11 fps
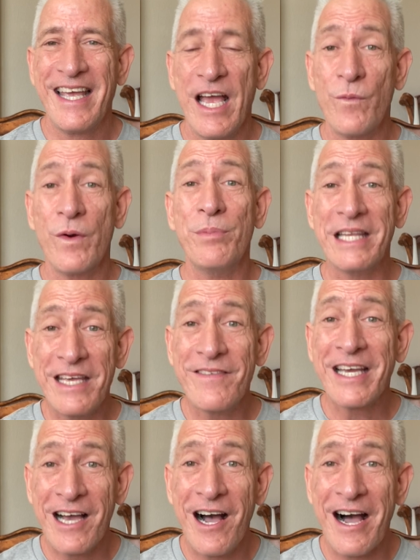And we're
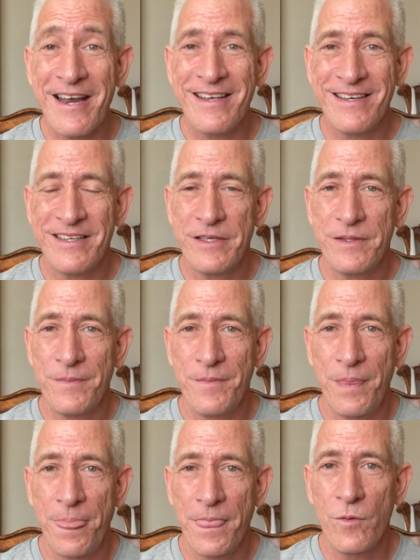believing God
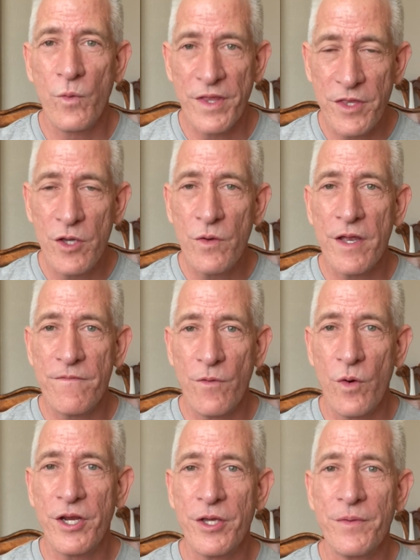with you and
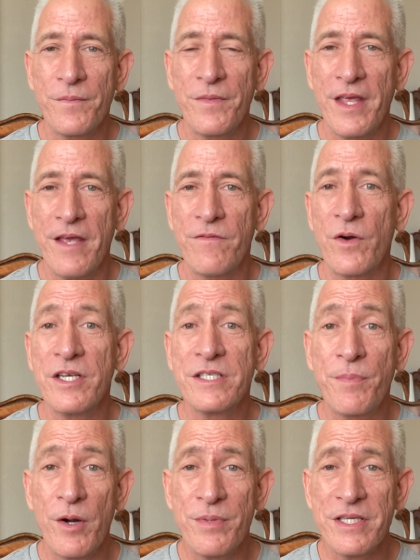for you and for his
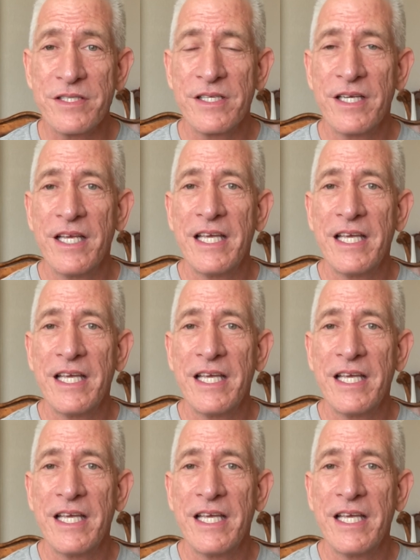purpose